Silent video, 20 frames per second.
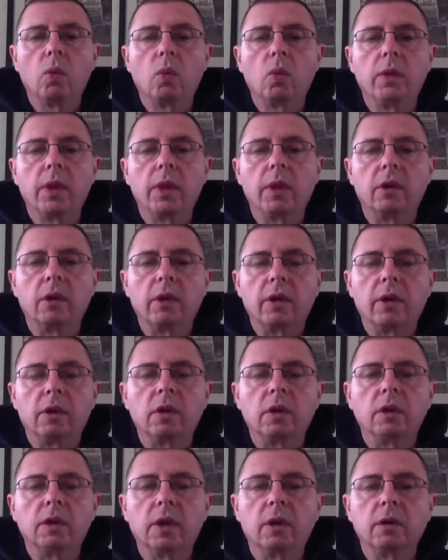There
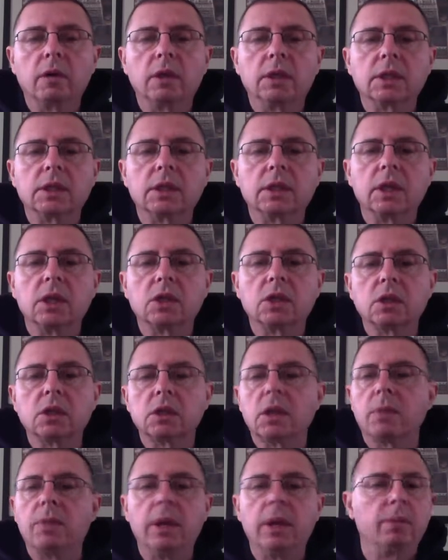are decisions
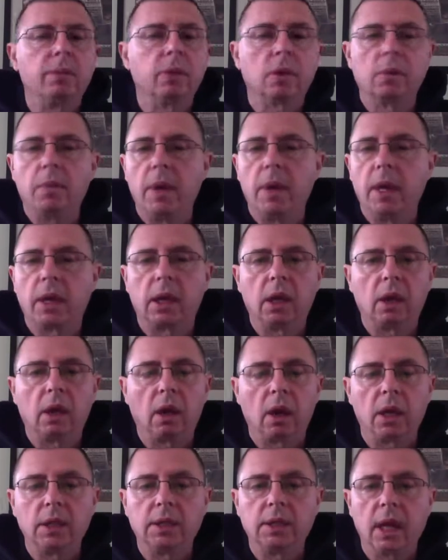that people are making
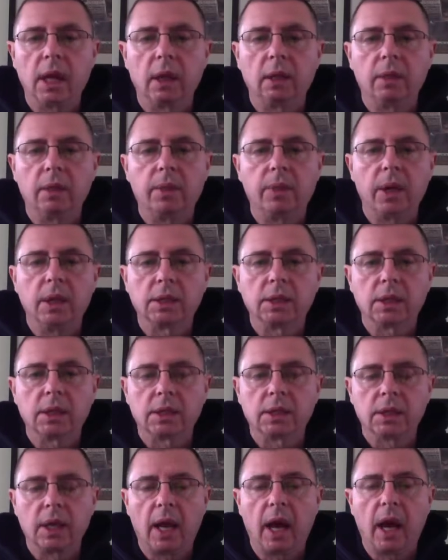on a daily
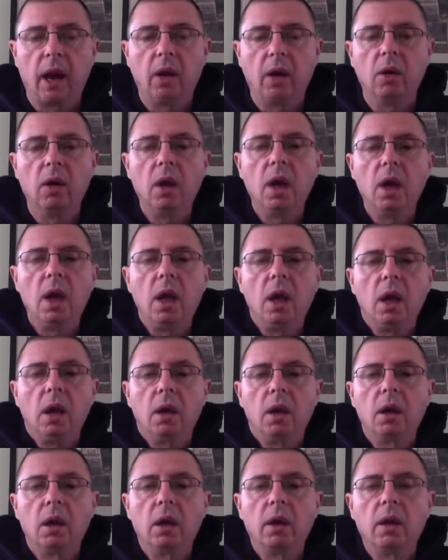basis now,
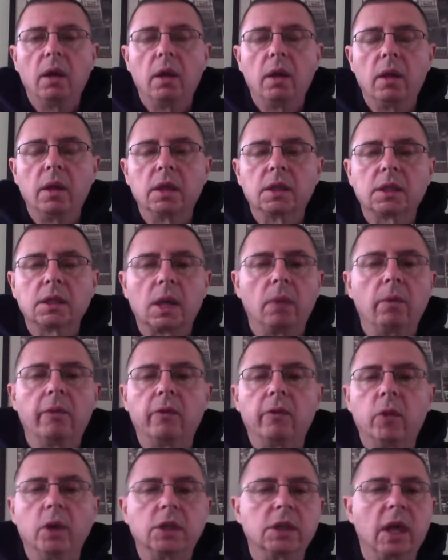some
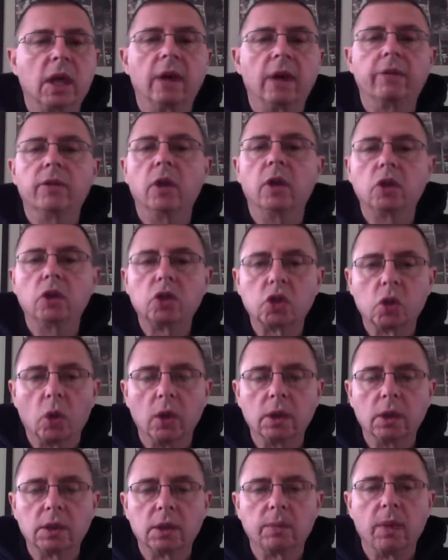of which they have no
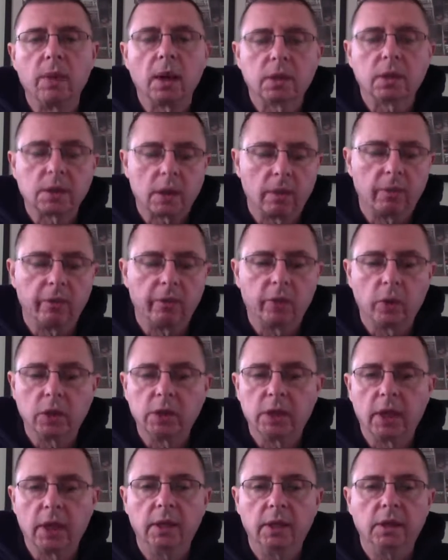choice about, some of
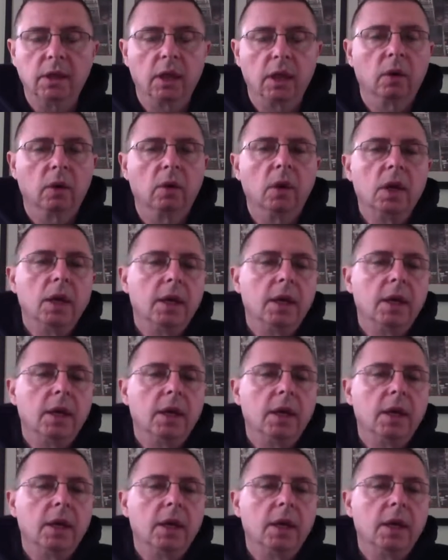which they do.